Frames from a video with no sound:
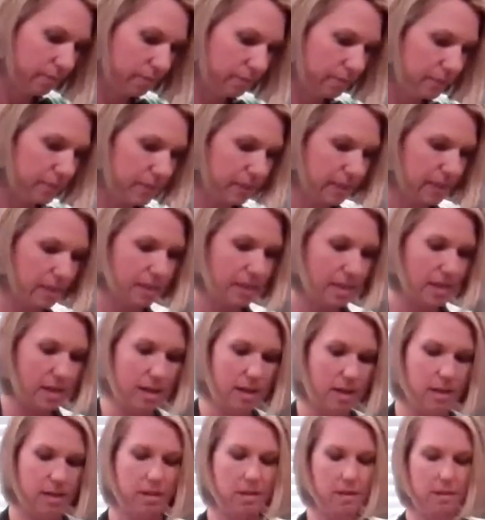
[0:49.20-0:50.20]

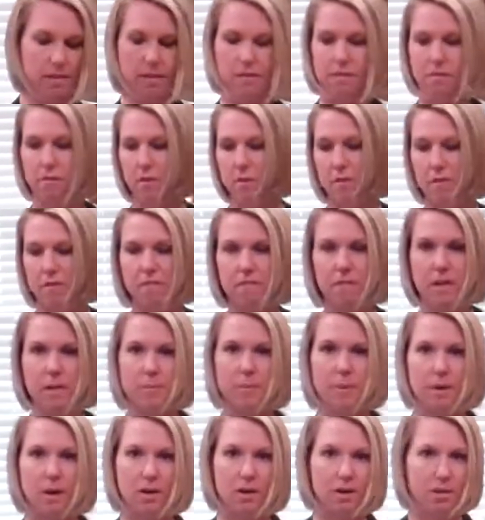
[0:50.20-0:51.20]
10, and then for the fun
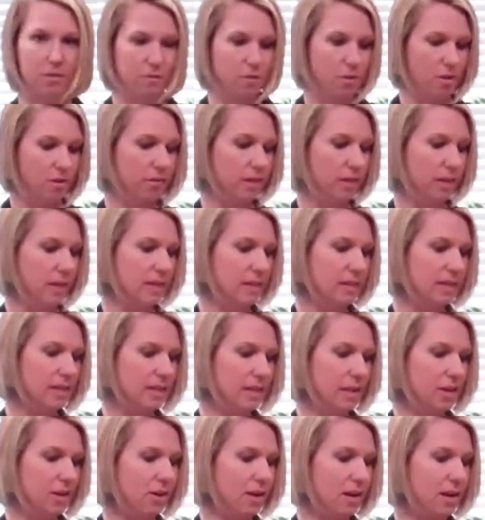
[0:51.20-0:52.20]
part, and if you have kids
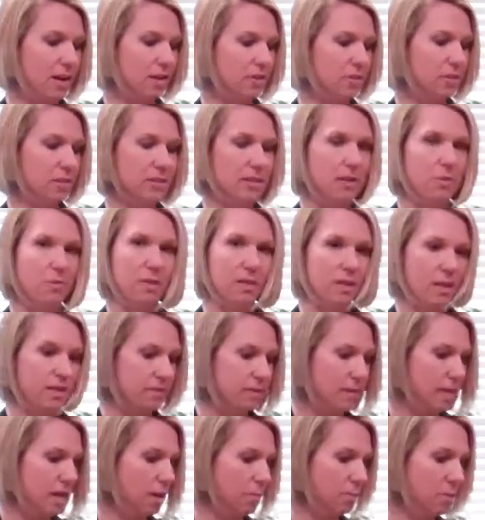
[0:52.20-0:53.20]
at your house, they would love
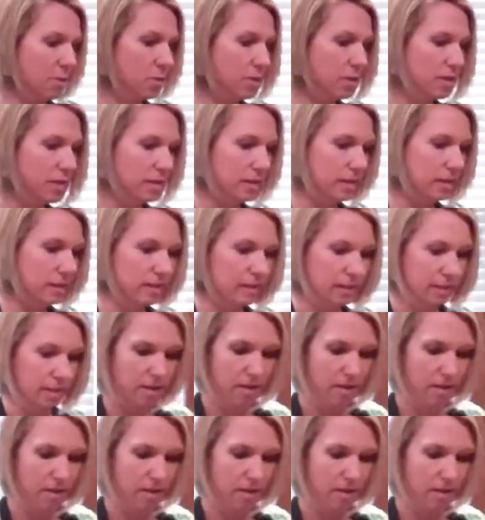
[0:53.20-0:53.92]
to help you with this.